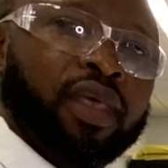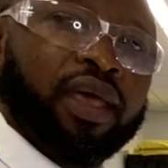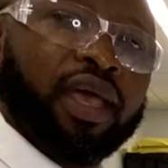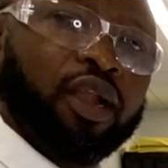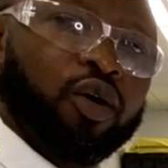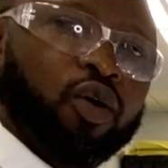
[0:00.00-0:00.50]

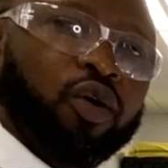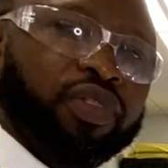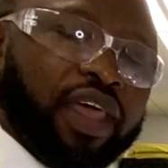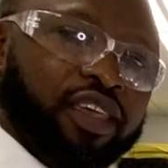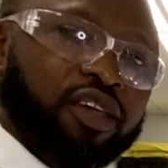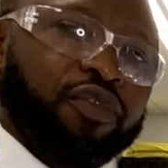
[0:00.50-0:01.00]
Hello,
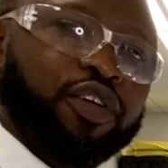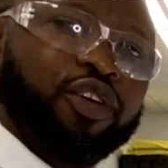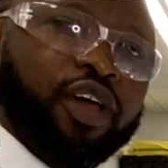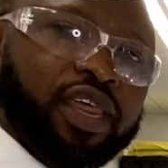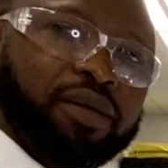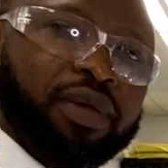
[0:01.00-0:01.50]
thank you for
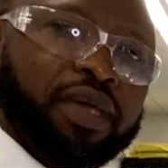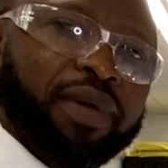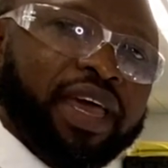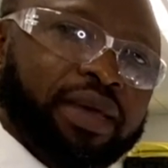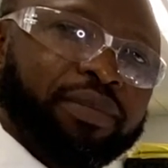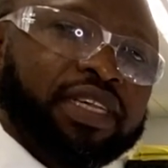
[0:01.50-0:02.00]
joining me.
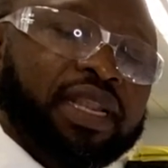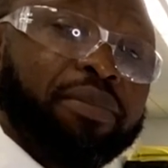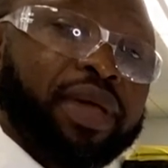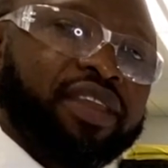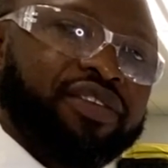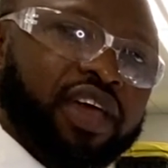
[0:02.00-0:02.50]
My name is
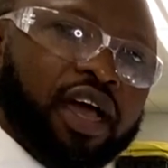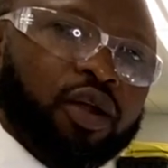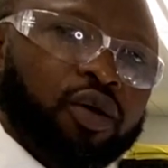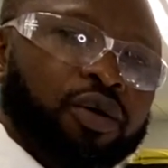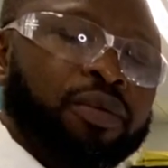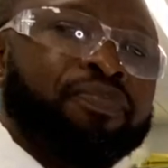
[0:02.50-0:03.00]
Lamin
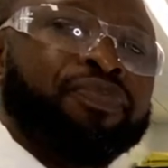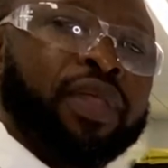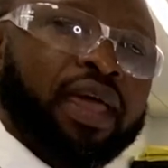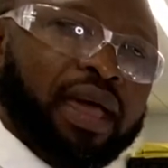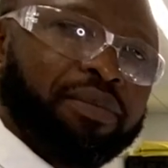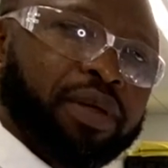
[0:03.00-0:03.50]
Diallo.
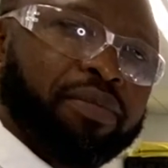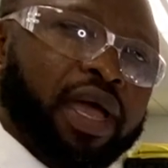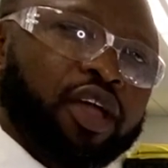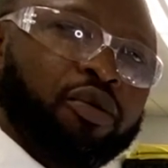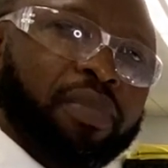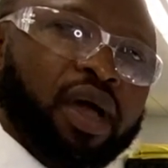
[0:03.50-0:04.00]
I'm the
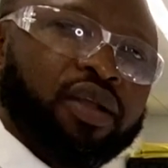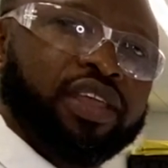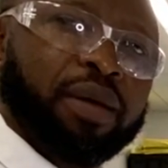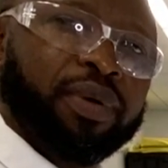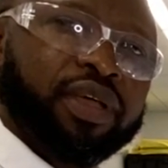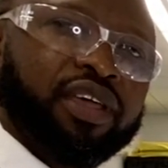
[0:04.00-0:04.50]
microbiology
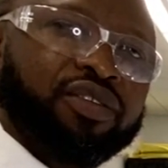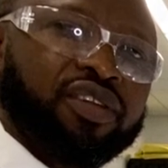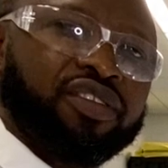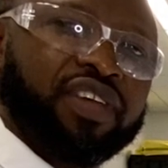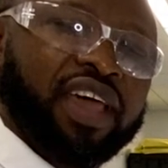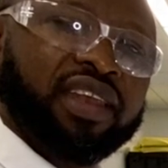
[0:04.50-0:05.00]

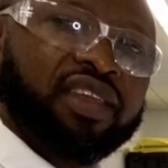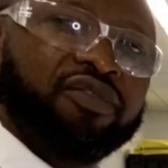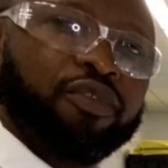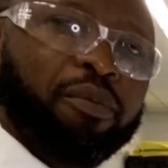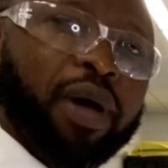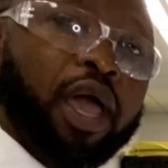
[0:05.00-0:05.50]
application
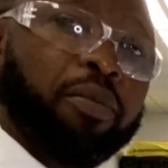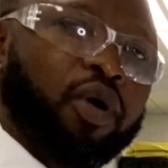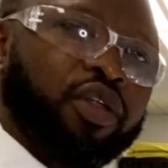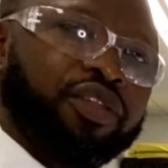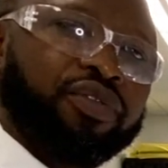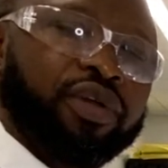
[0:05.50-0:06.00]
scientist for
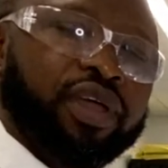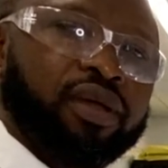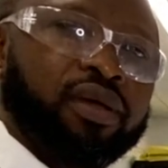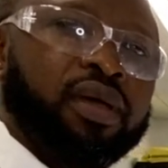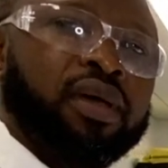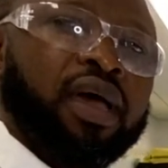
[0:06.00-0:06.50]
biomonitoring
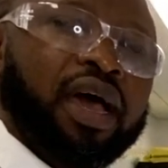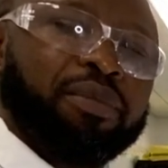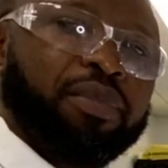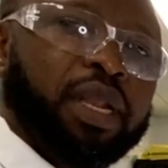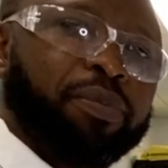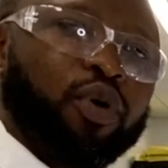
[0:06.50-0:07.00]
at
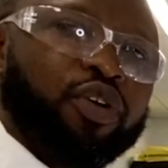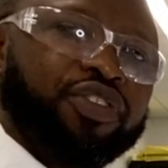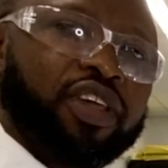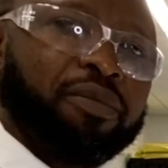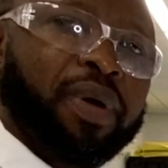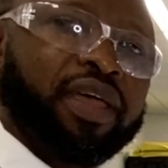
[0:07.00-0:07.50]
Millipore
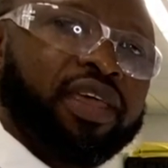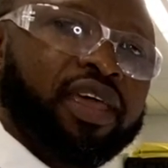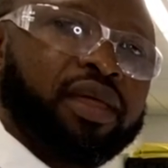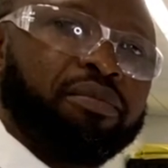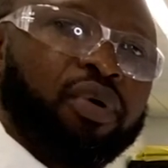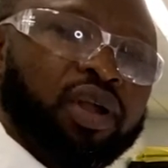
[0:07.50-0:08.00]
Sigma
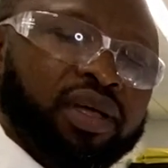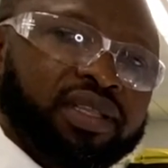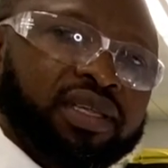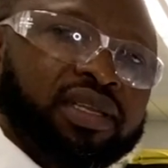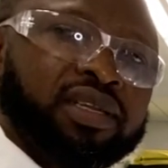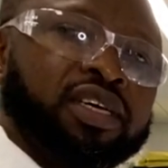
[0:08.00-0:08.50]
here in
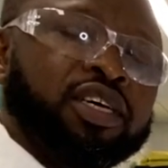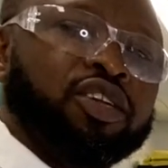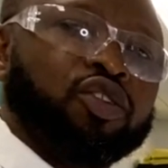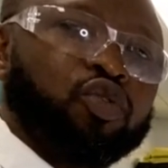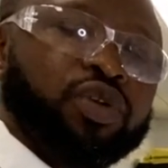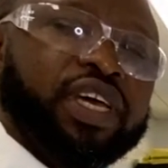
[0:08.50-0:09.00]
Burlington.
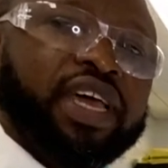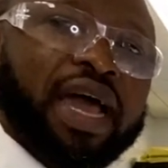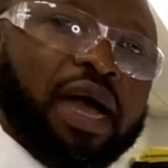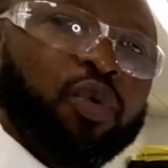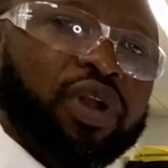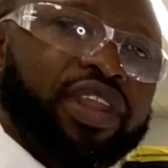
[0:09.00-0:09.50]
Today
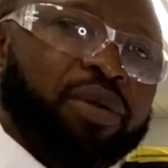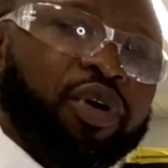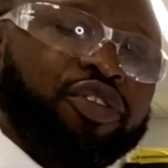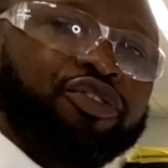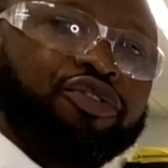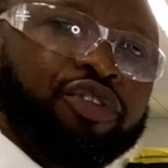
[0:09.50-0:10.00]
I will
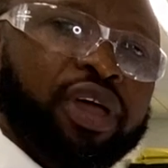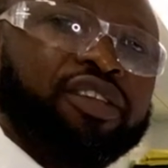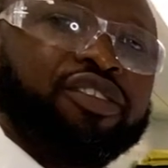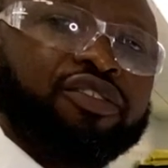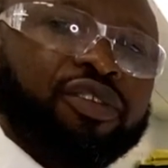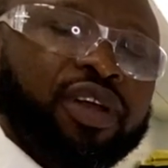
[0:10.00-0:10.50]
demonstrate
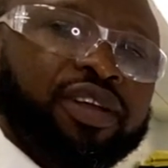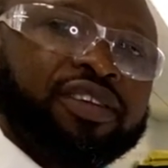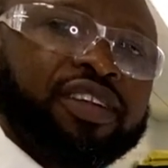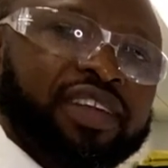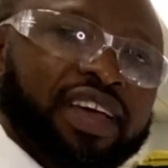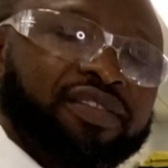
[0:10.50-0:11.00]

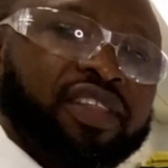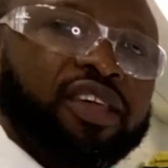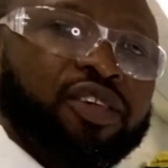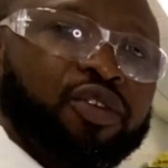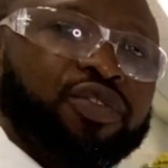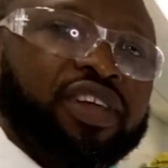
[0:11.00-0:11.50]
sterility
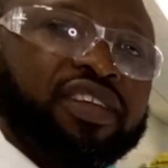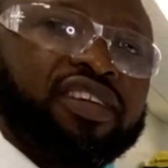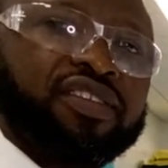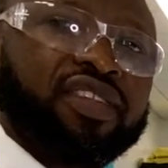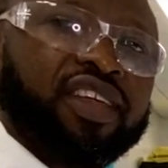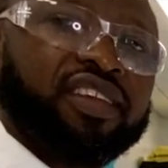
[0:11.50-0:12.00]
testing using the
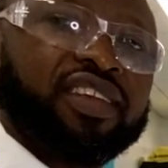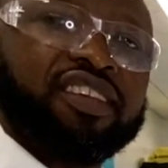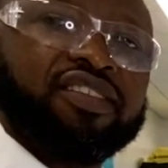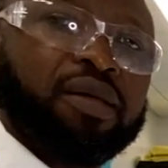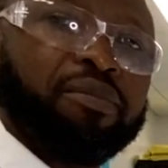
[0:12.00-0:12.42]
Steritest